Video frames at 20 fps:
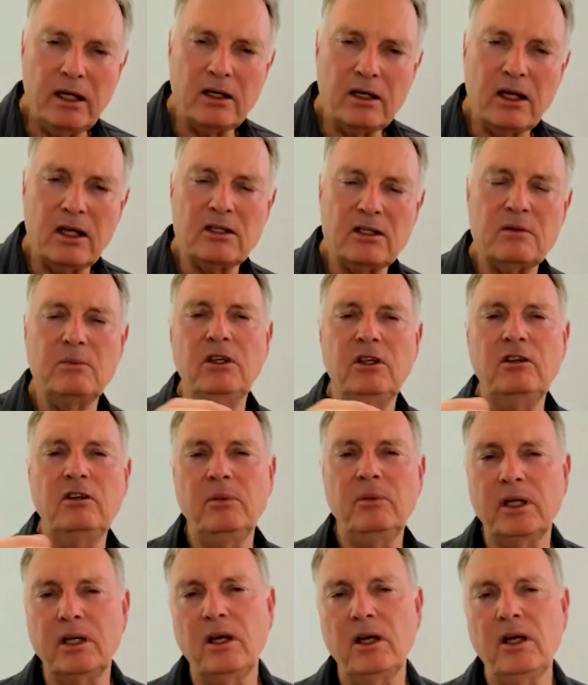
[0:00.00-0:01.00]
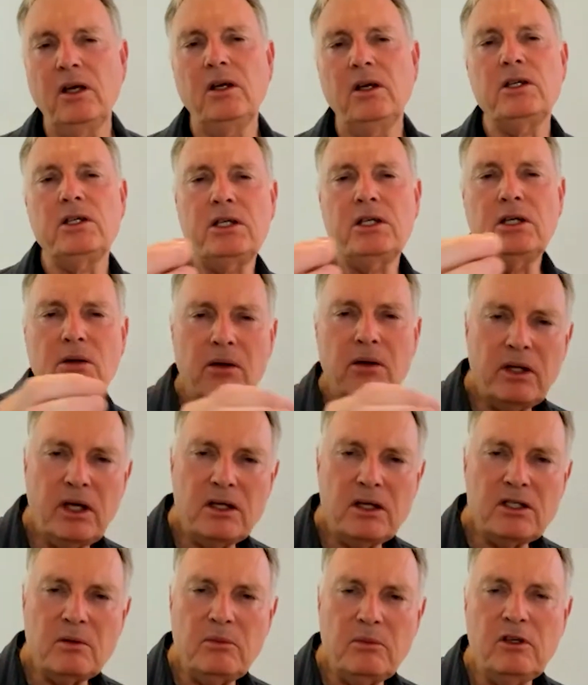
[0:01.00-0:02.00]
and there's a movement, 2 and
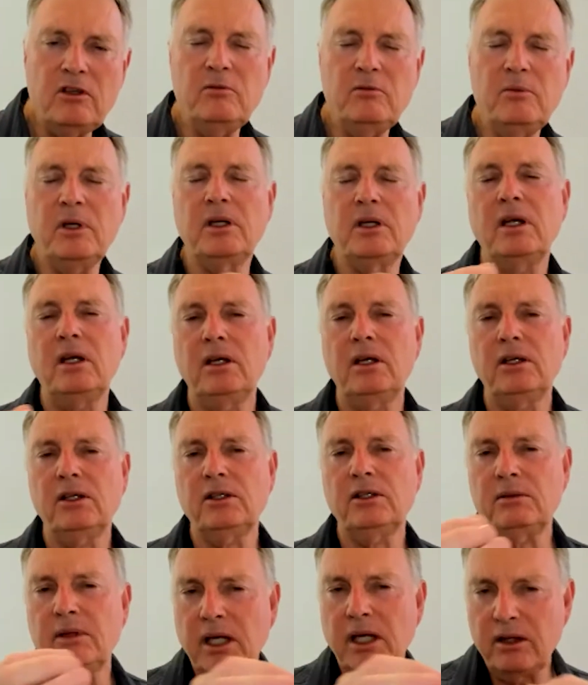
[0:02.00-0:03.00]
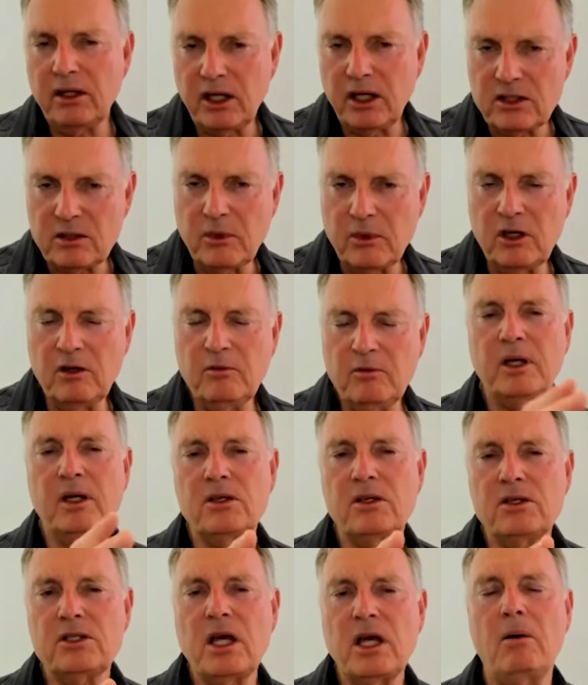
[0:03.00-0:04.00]
there's a movement, 3 and there's a movement,
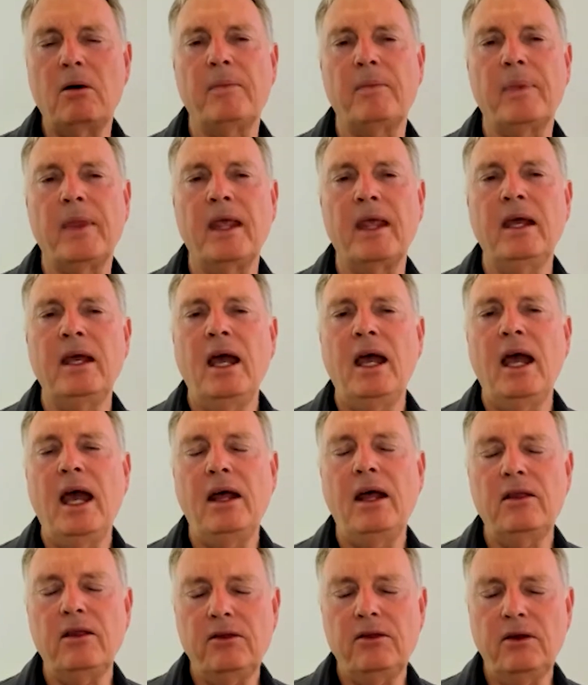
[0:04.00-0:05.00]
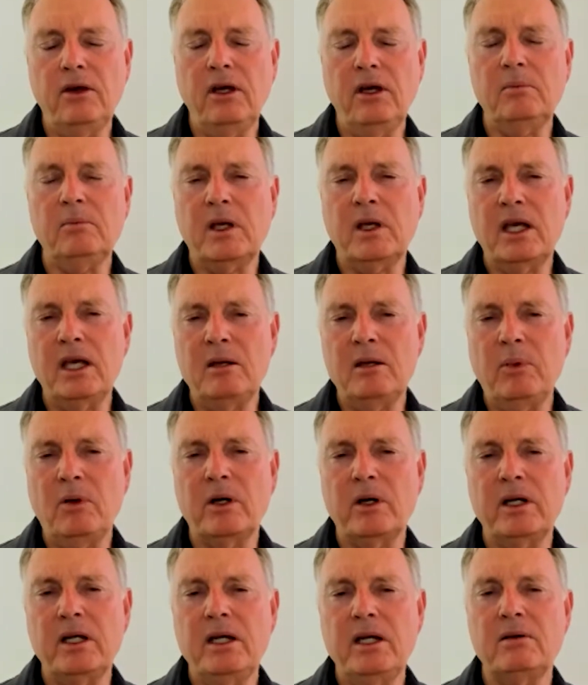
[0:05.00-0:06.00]
and so on. And the third key
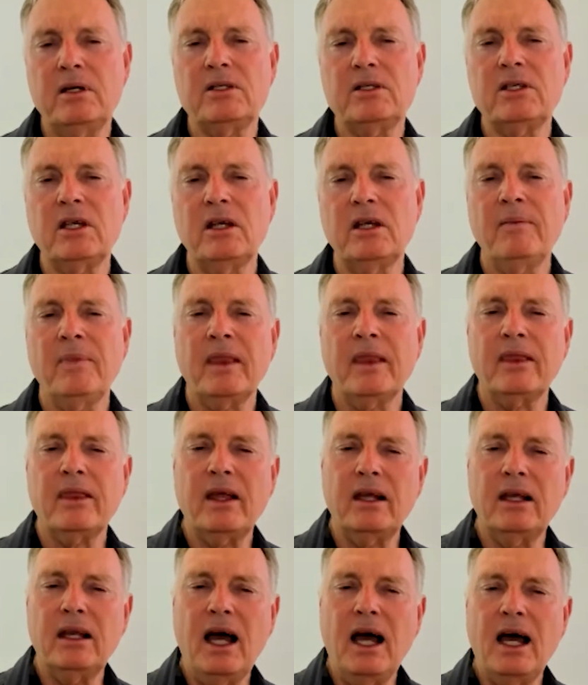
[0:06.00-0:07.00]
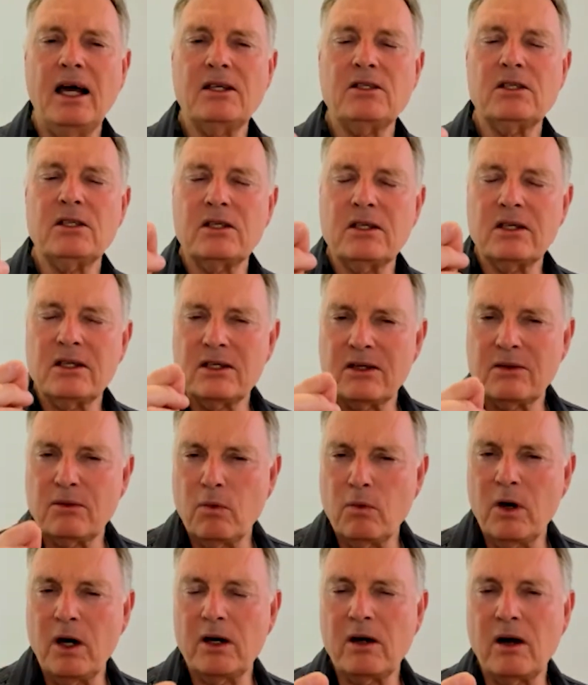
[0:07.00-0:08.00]
point here is the last
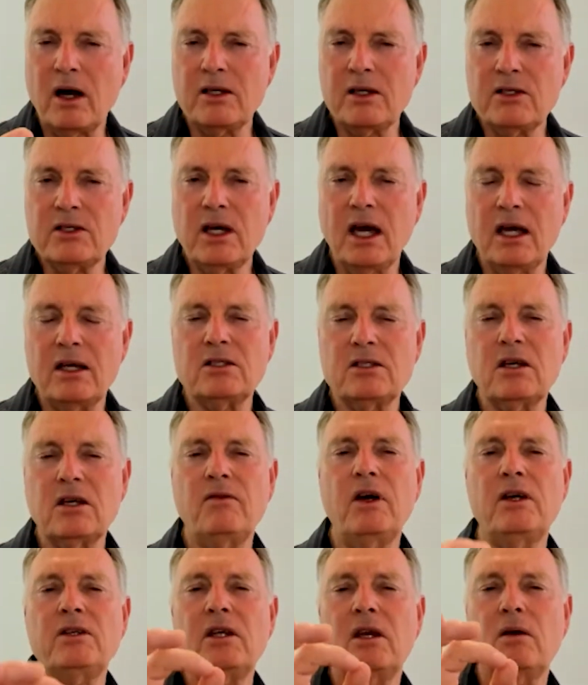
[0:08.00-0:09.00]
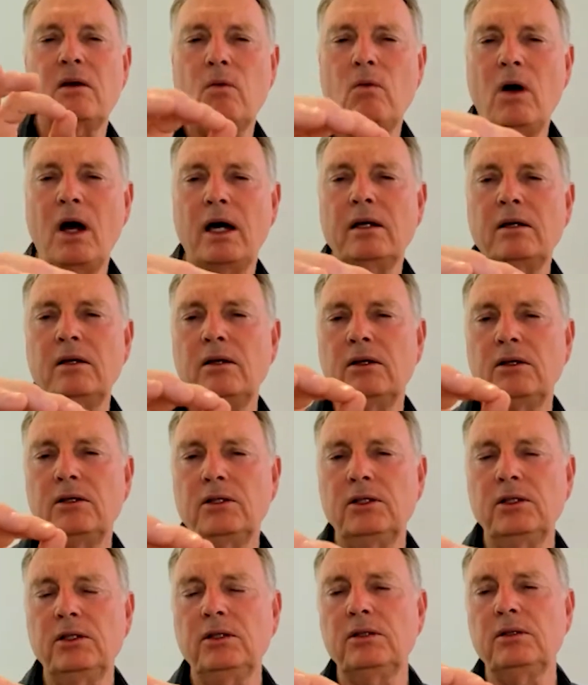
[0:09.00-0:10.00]
word I say. So if I said 1,
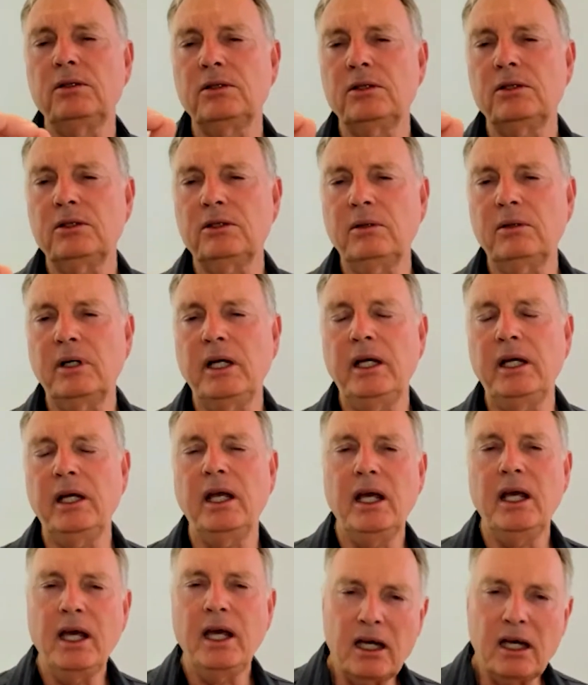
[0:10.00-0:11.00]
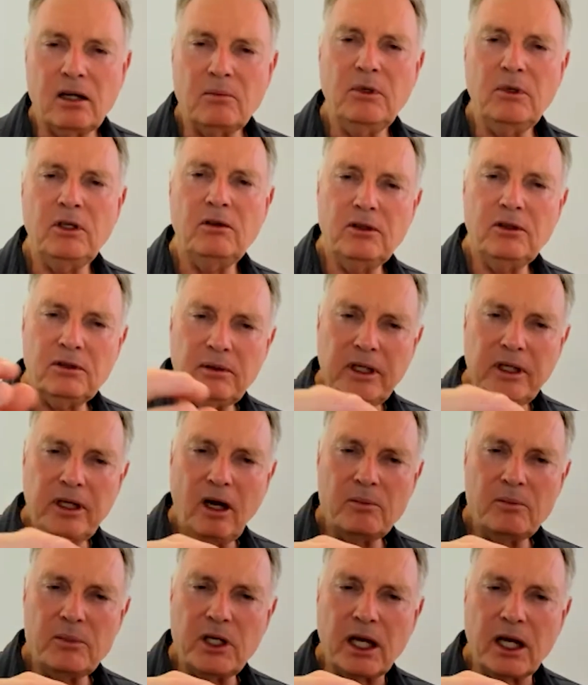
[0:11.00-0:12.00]
2, 3, and I move 3
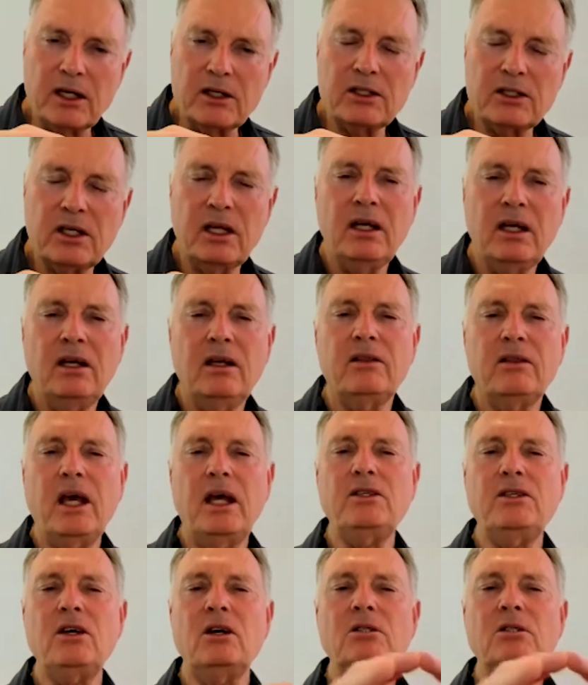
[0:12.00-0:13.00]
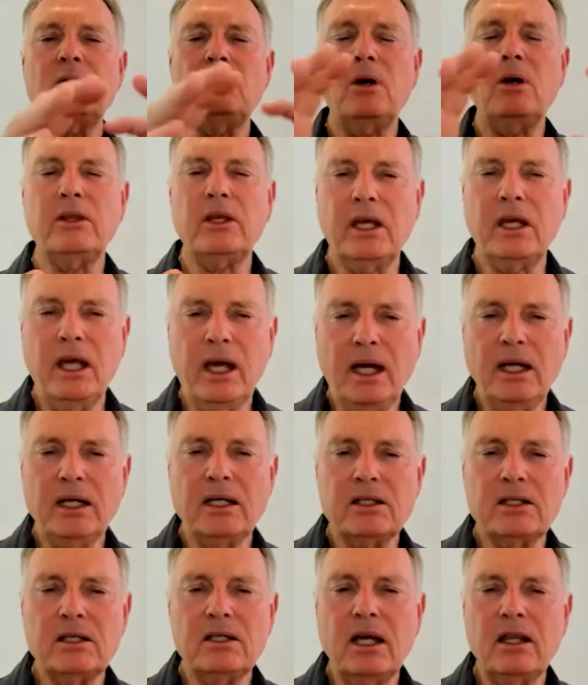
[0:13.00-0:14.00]
objects, that tells me what the count
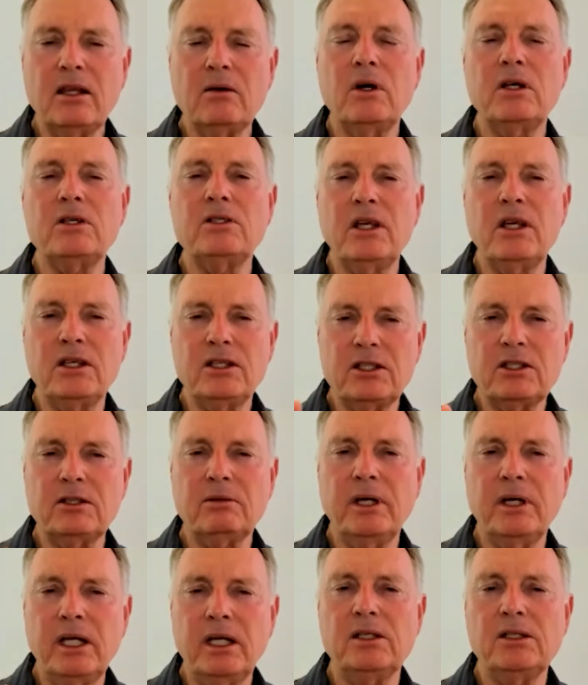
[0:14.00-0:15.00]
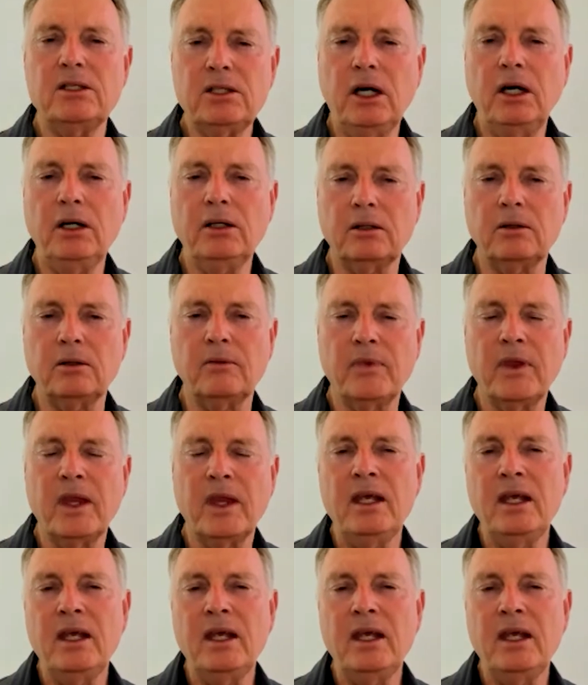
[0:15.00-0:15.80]
is. In other words, there's 3 in total.